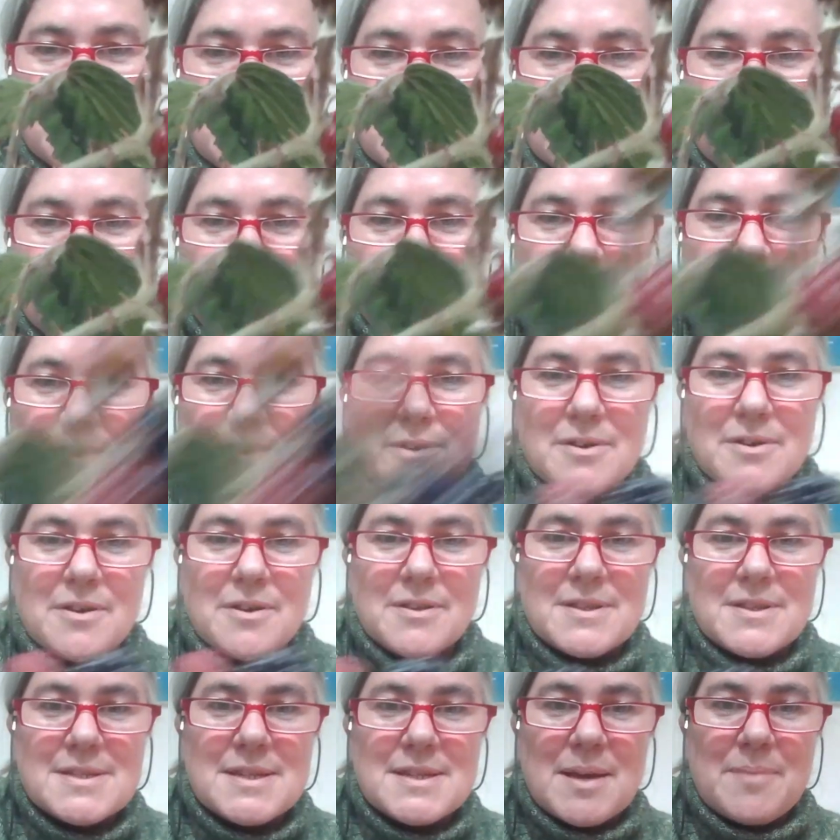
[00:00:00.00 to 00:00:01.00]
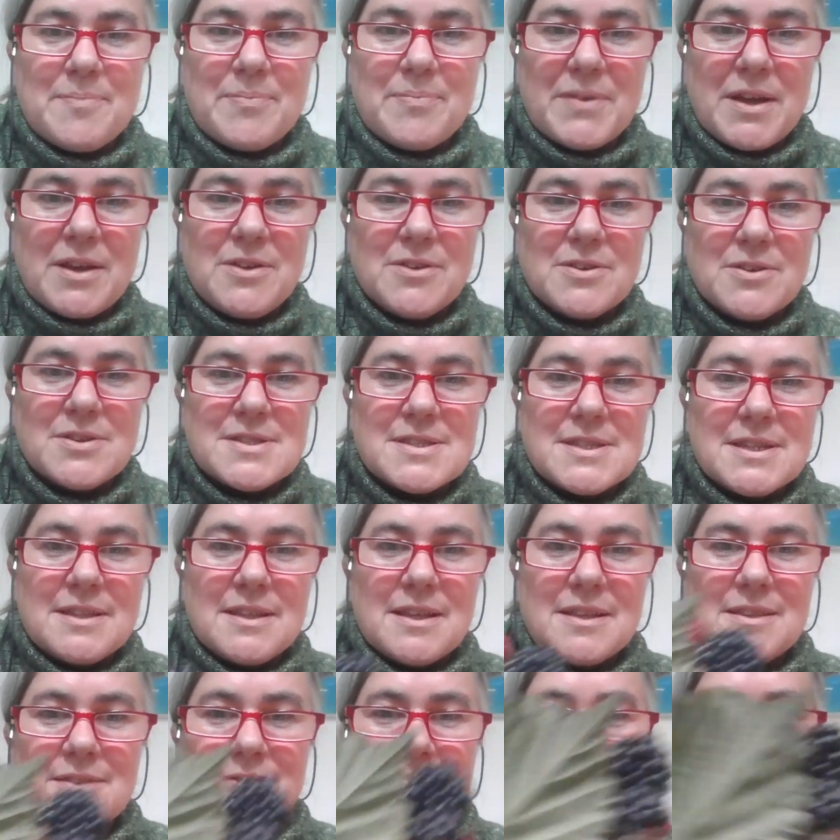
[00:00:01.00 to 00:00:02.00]
they look when they're on the stem. And you
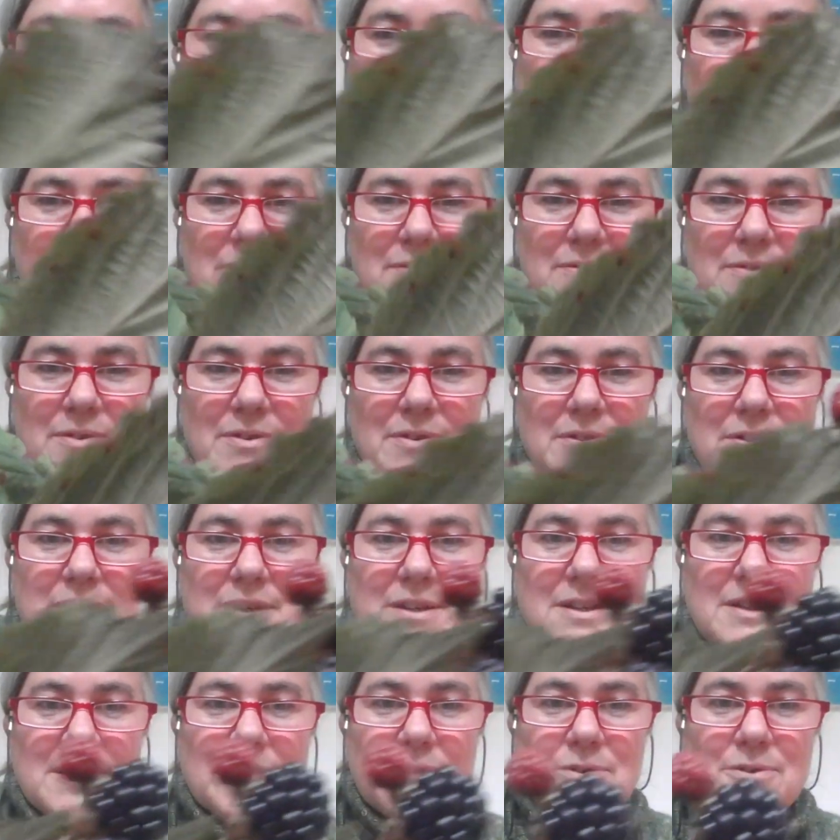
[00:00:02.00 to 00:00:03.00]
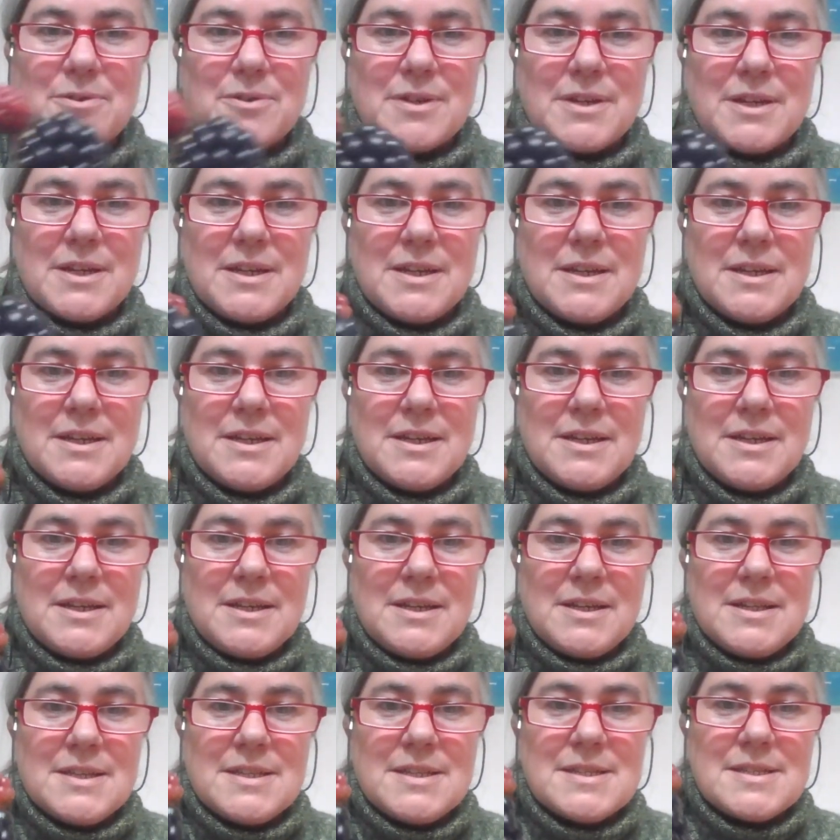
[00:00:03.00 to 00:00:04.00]
can see that very, very thorny
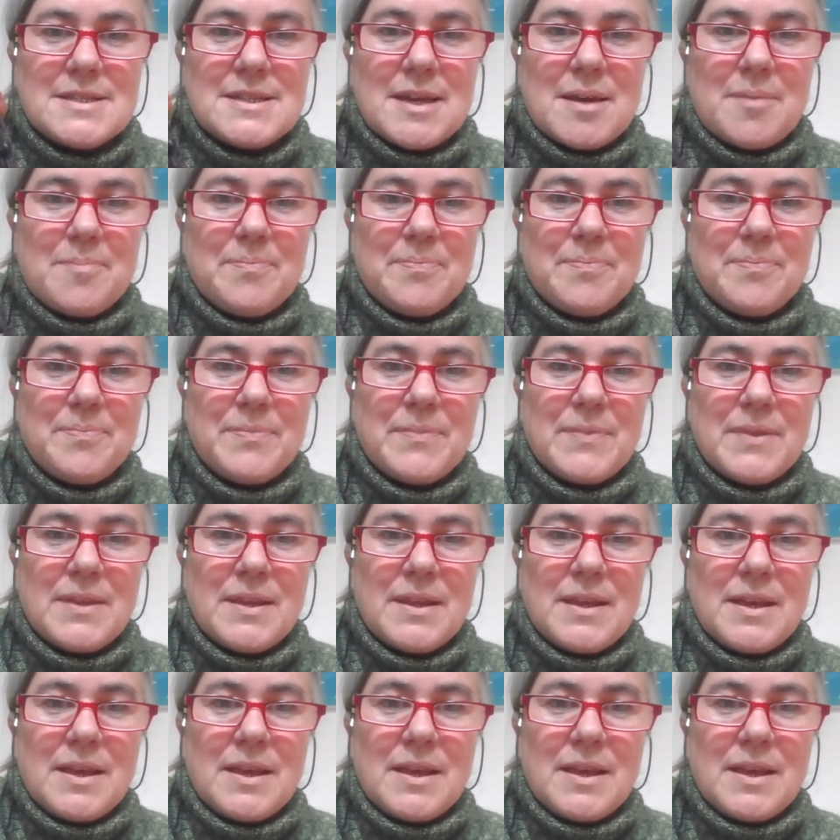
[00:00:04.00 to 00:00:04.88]
stem.